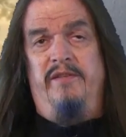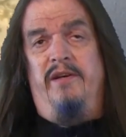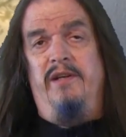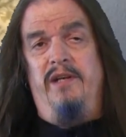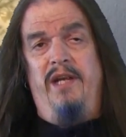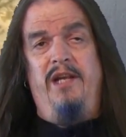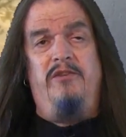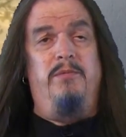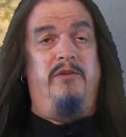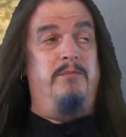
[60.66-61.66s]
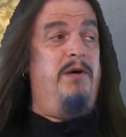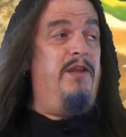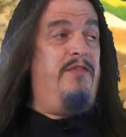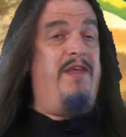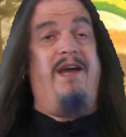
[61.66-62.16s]
designed enhancements,
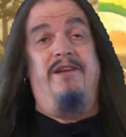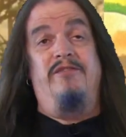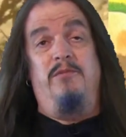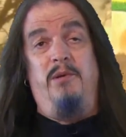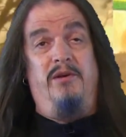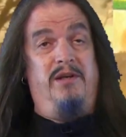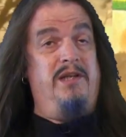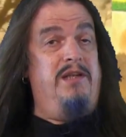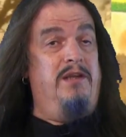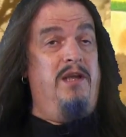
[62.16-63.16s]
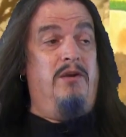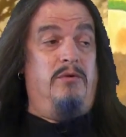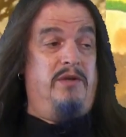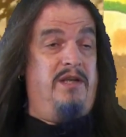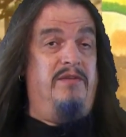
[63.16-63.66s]
but that is apparently
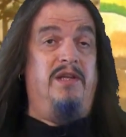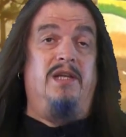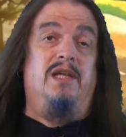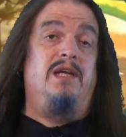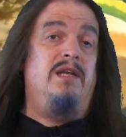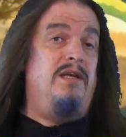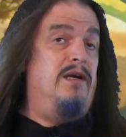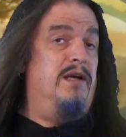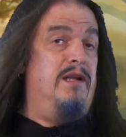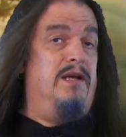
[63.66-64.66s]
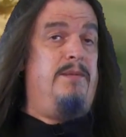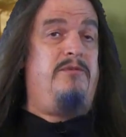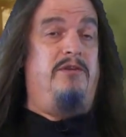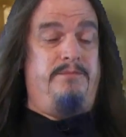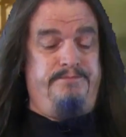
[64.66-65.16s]
or evidently not an
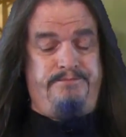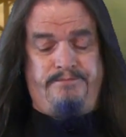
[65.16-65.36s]
option.